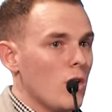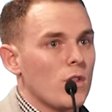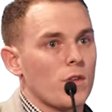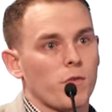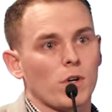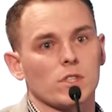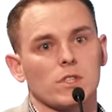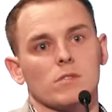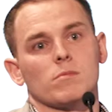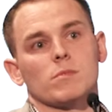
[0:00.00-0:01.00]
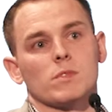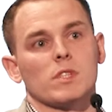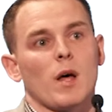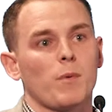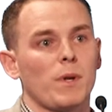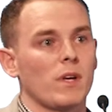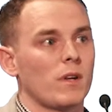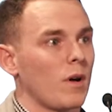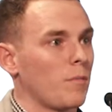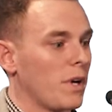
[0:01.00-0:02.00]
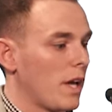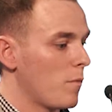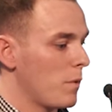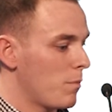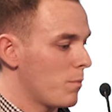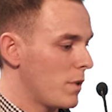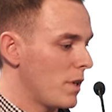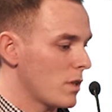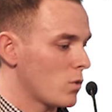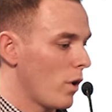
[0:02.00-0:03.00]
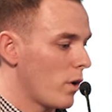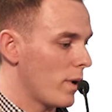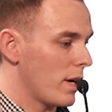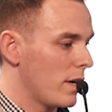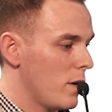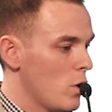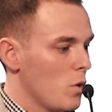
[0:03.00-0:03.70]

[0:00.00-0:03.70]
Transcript: The first step we did, and we did this quite quickly,